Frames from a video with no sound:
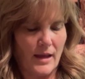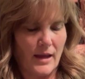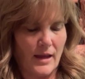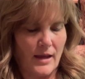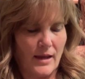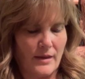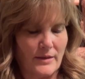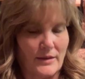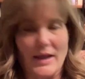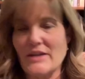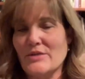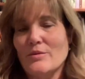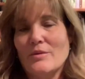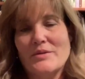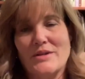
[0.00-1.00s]
And the
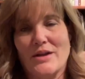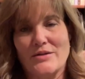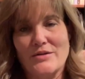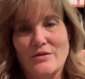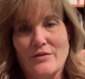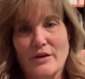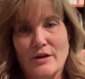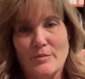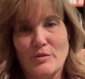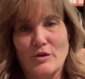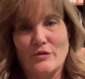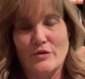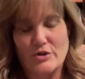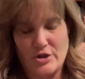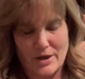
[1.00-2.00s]
last one was also a very
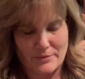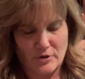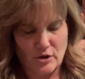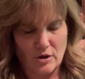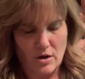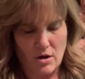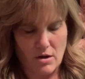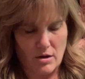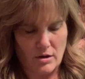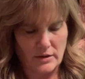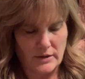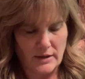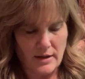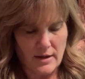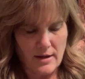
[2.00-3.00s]
beautiful chapter called
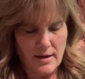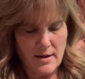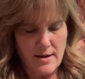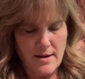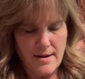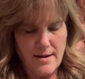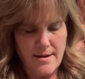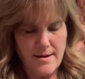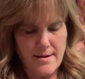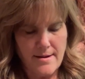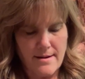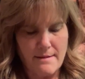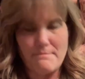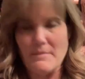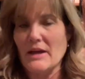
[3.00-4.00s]

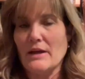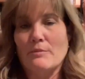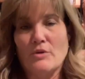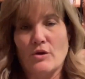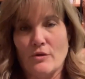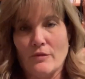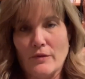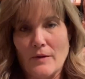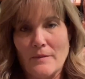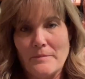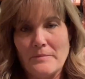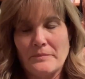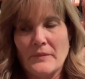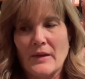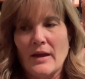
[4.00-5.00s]
Make It Beautiful.
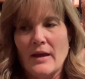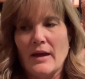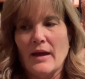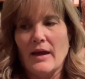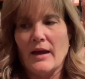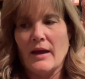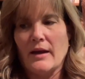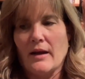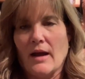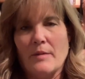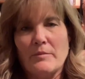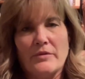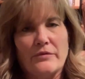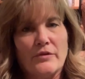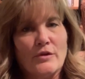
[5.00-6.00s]
And
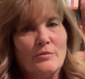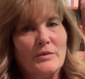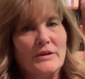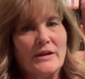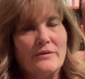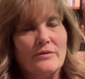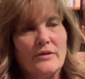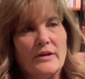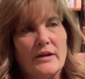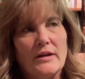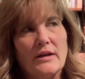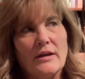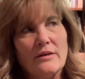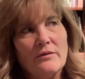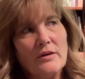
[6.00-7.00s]
I'm a firm believer that
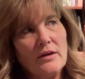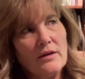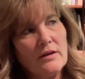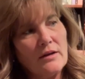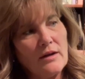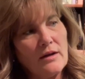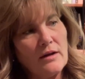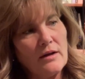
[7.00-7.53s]
even,